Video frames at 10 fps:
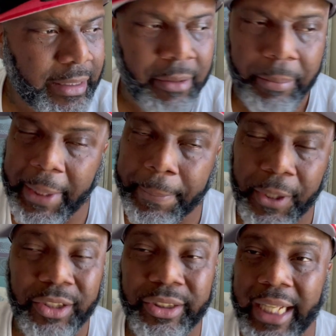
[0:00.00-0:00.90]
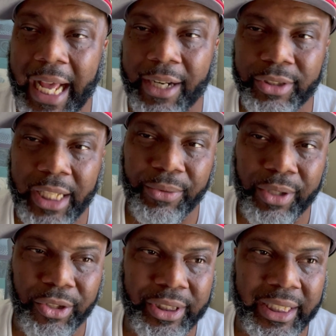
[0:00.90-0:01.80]
Me personally, I don't think we're
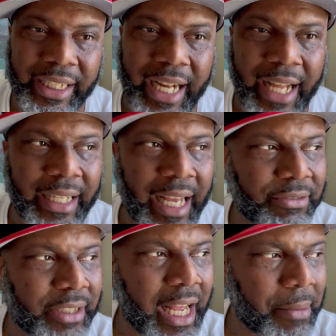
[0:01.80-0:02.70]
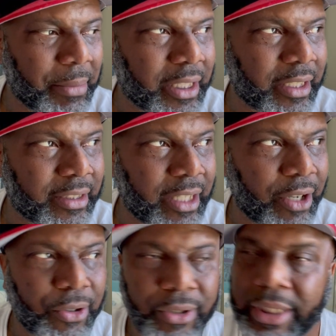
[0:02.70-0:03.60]
going to see it in our lifetime because,
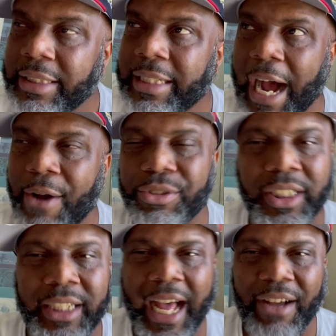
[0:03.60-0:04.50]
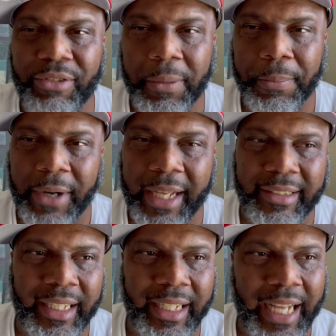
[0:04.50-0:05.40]
yo, I was alive when the
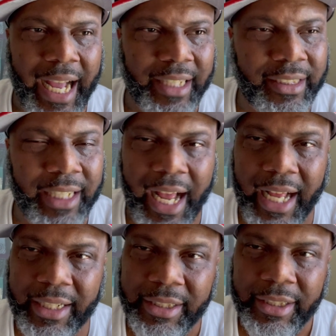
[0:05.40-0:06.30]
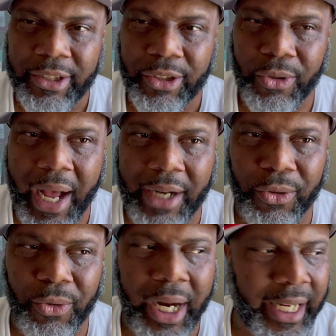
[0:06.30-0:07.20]
president got shot,
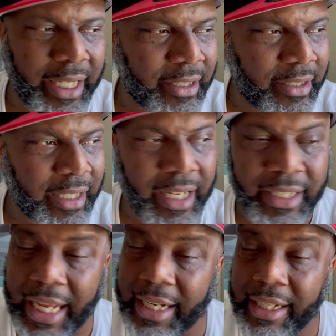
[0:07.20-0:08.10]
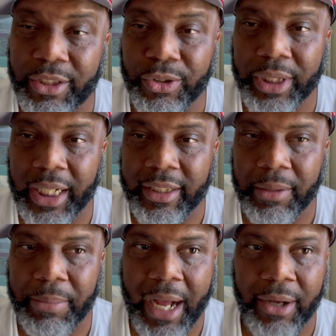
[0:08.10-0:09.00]
Ronald Reagan, and they didn't do nothing
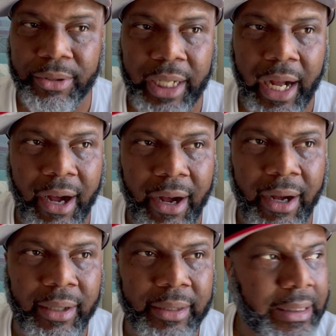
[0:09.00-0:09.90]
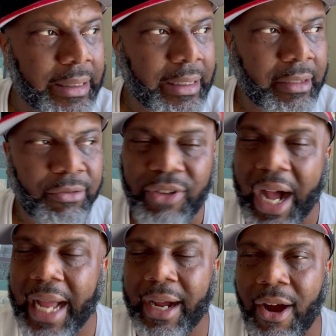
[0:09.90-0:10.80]
about uh,
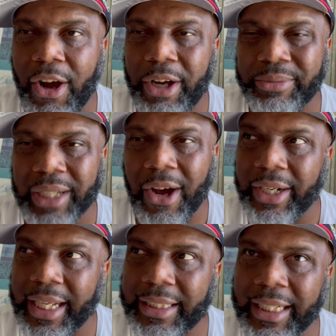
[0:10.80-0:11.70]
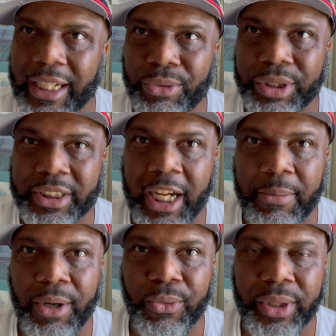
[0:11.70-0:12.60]
firearms. All they did was
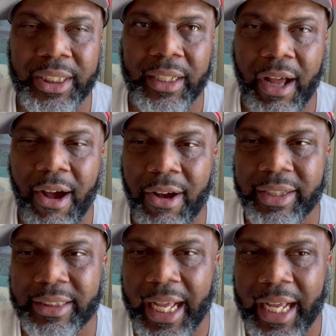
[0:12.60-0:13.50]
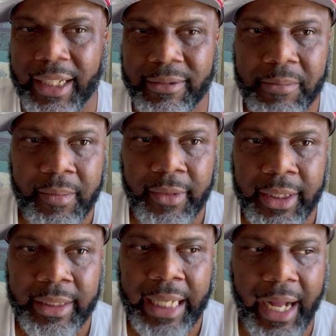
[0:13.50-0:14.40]
come up with the laws that
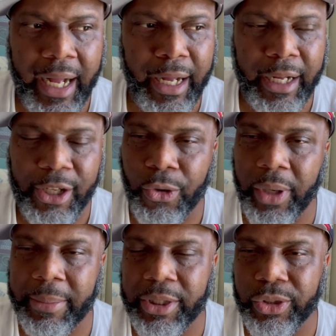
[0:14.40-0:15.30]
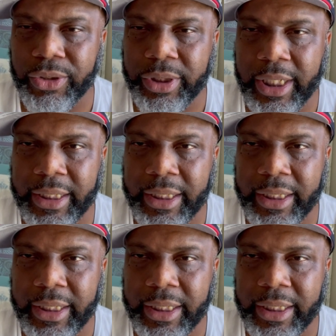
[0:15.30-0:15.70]
Uh, criminals could